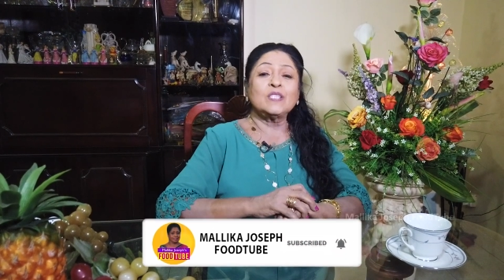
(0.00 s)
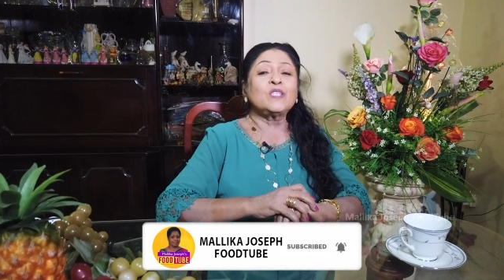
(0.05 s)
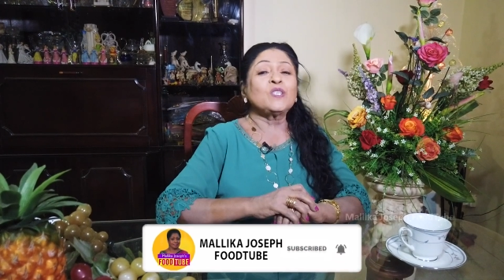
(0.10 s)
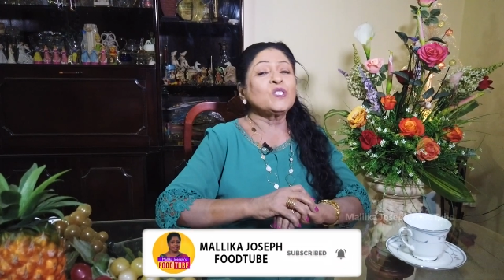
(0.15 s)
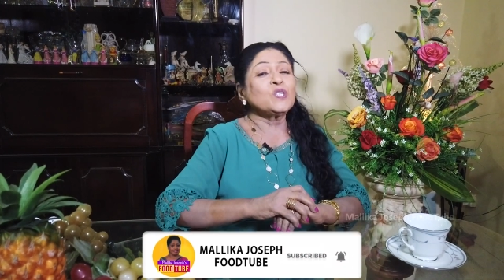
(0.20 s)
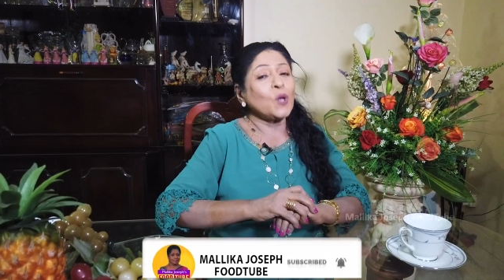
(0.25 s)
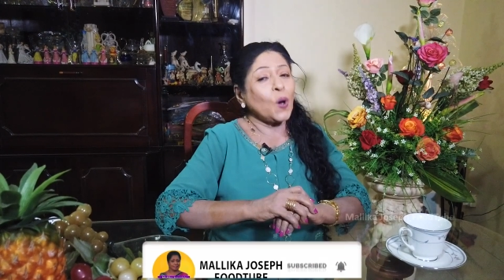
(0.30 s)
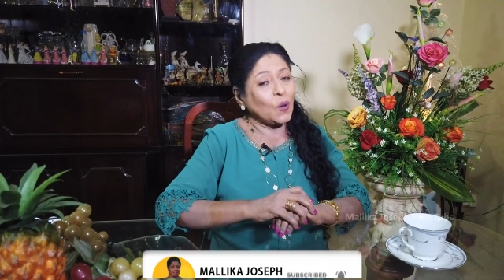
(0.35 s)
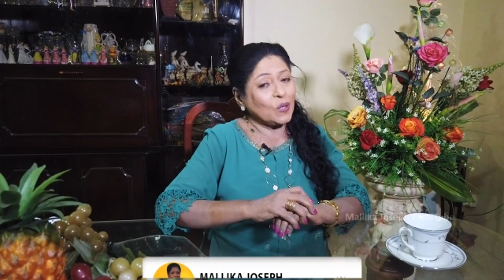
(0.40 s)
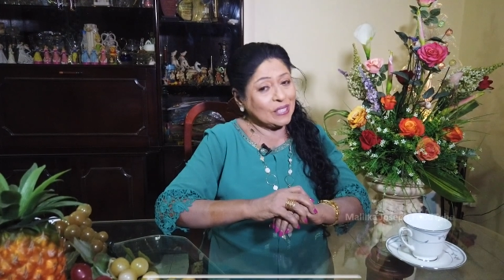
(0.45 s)

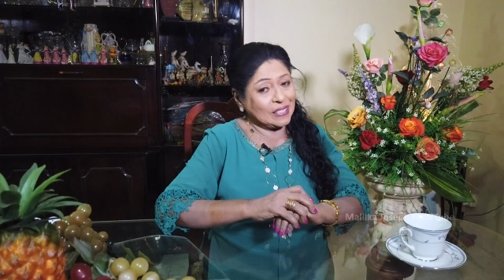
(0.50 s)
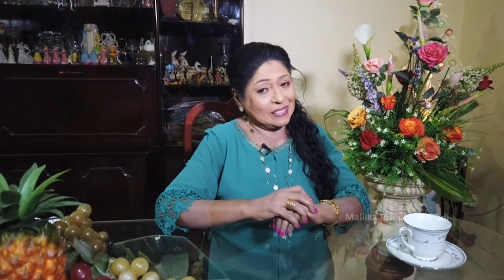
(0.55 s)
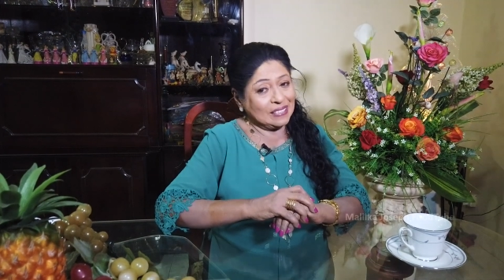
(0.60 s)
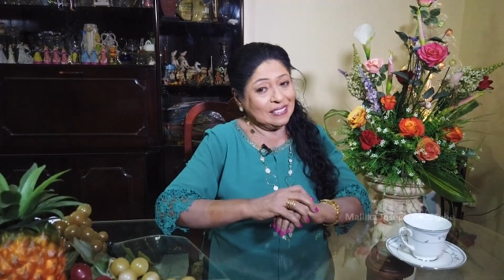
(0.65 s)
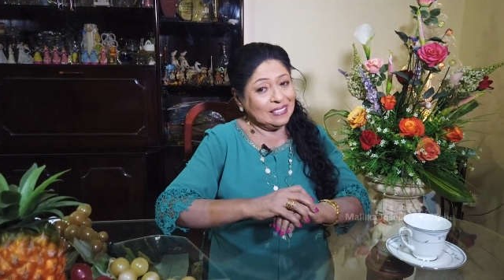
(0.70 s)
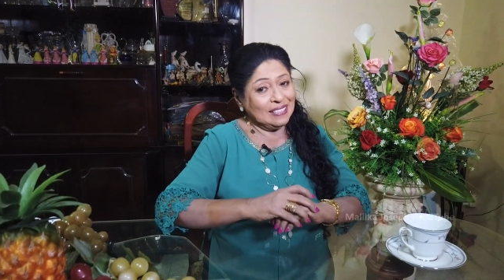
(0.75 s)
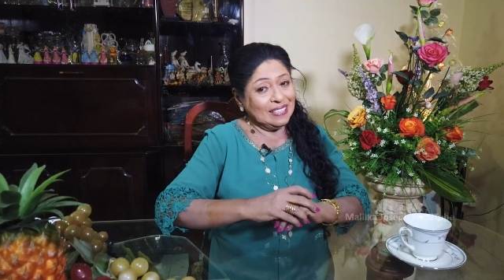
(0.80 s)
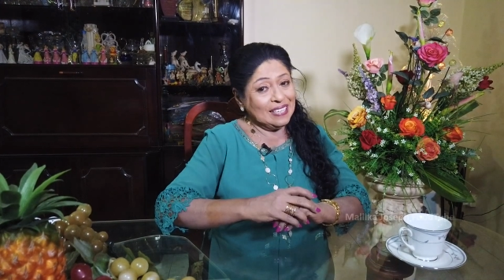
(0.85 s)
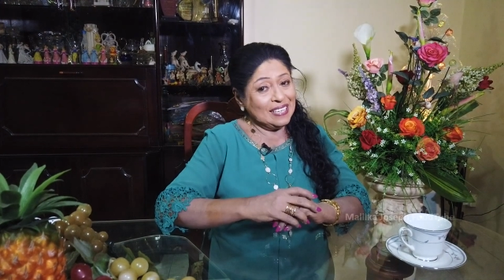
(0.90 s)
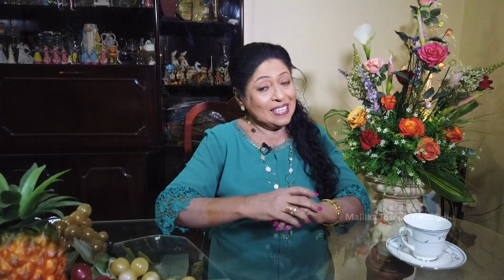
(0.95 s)
stock.
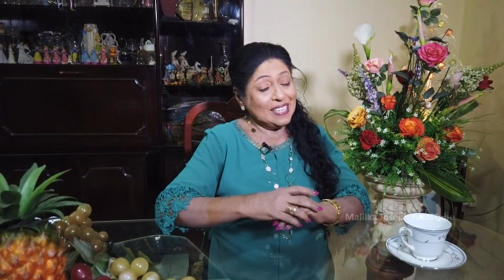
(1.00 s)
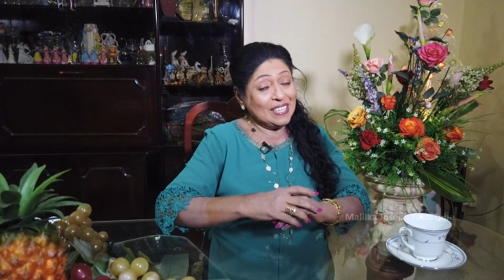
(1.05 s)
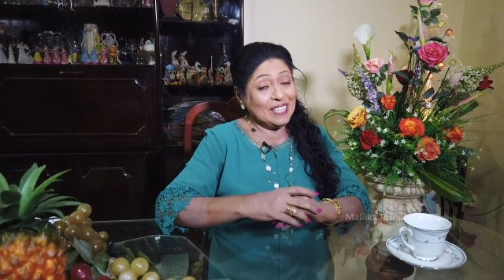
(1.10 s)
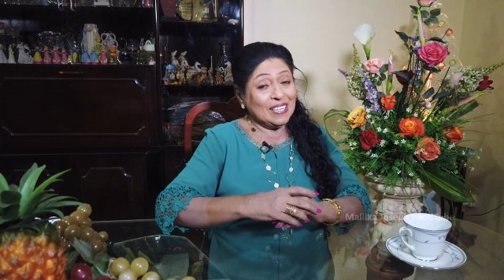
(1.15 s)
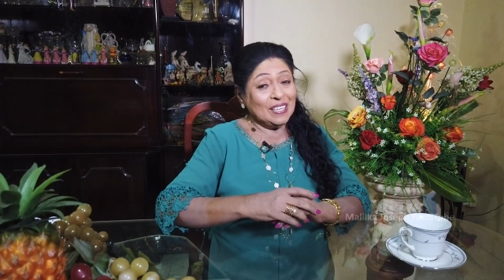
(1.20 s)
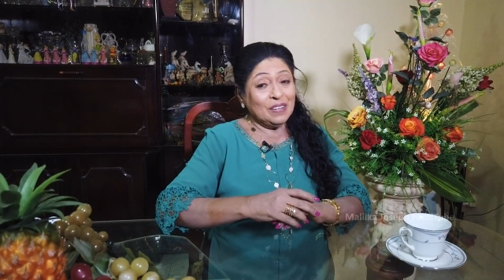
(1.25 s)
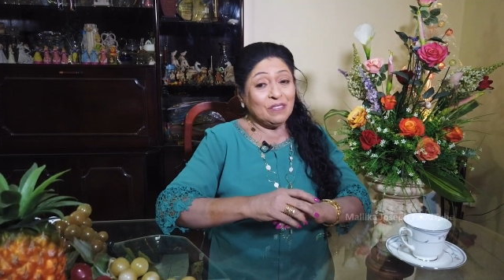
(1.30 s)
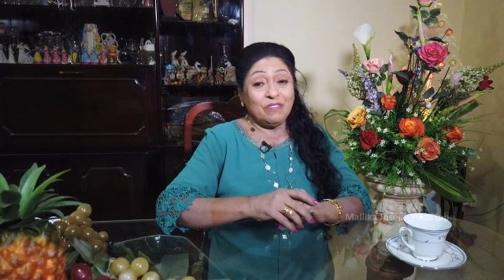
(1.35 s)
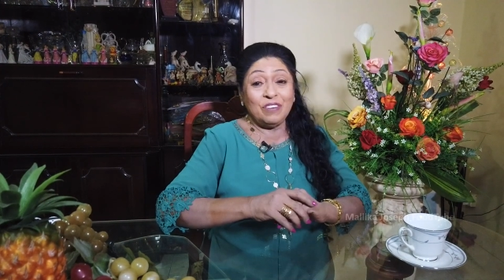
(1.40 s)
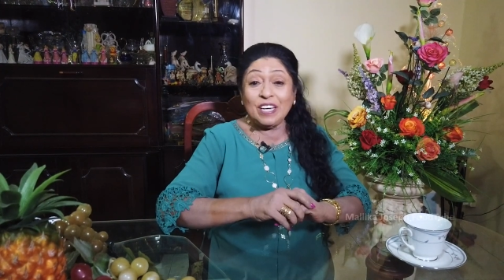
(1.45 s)

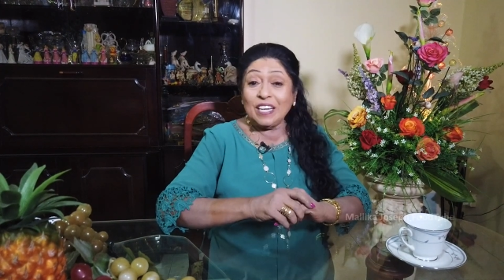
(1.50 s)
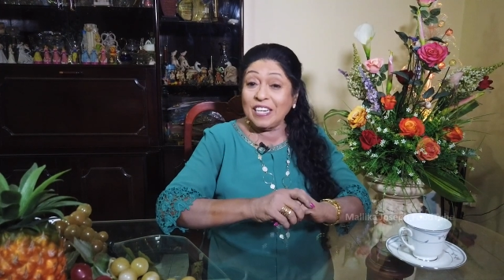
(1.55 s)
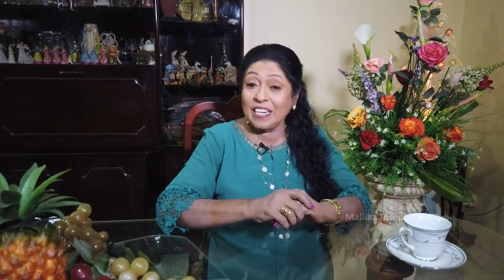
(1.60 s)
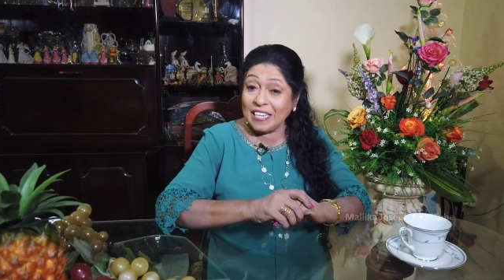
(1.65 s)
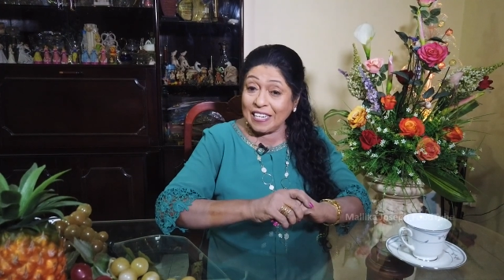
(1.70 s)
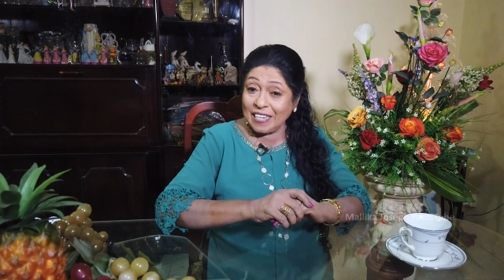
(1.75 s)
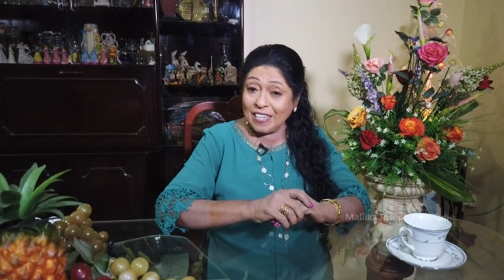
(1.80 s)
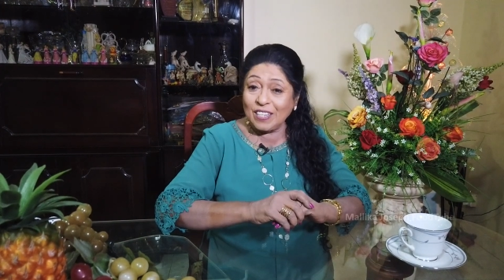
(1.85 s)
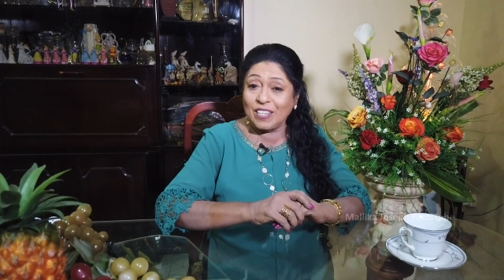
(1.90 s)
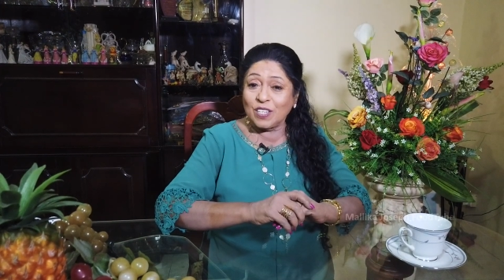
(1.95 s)
We
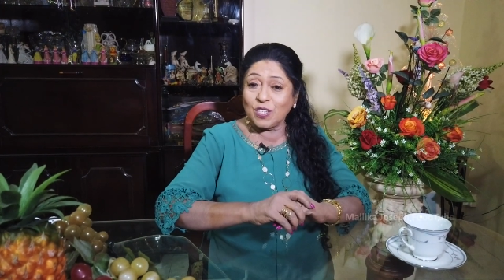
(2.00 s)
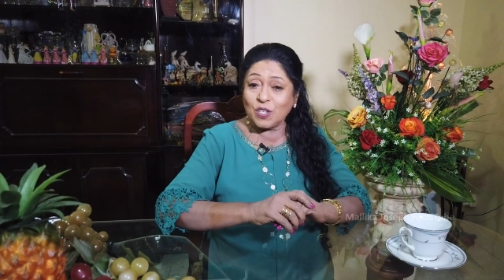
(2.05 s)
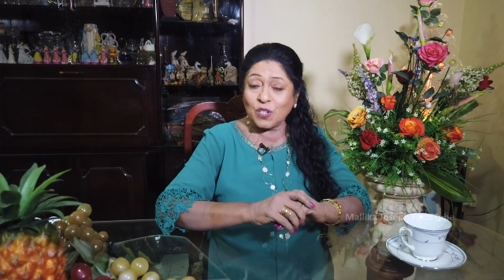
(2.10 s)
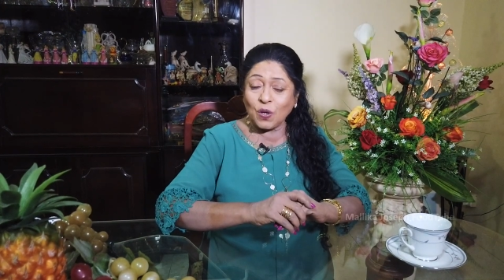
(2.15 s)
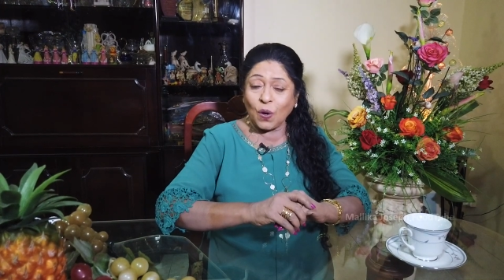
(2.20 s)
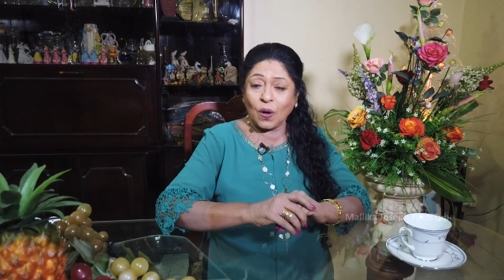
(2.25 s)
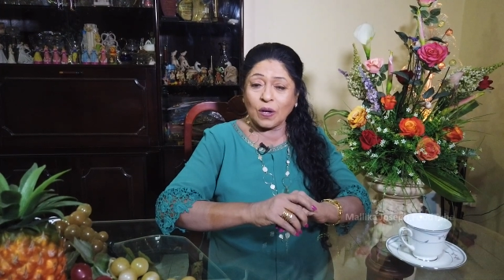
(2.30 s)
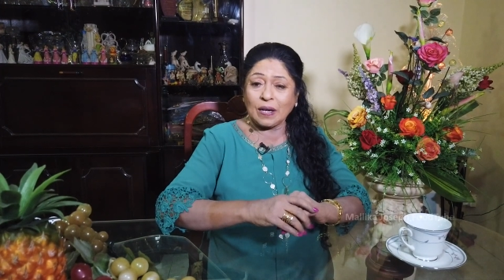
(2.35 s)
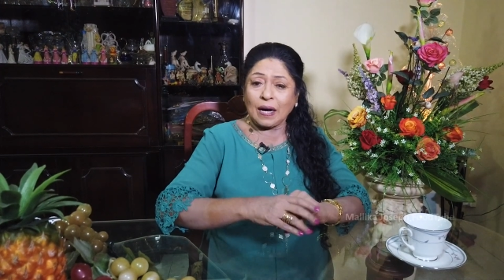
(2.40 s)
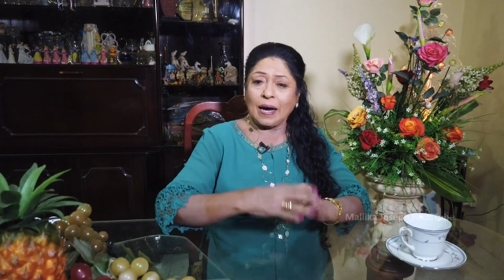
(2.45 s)
need the
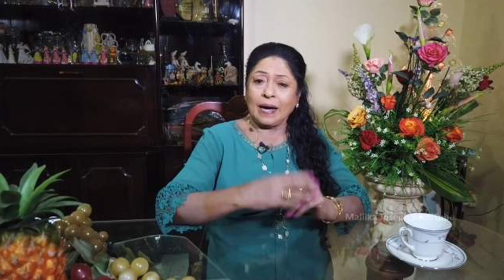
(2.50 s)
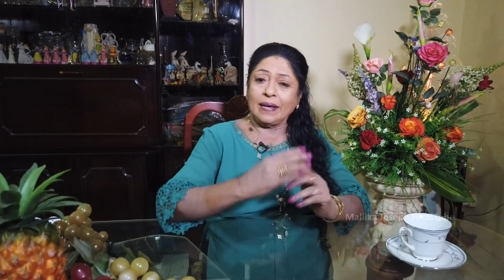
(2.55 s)
stock,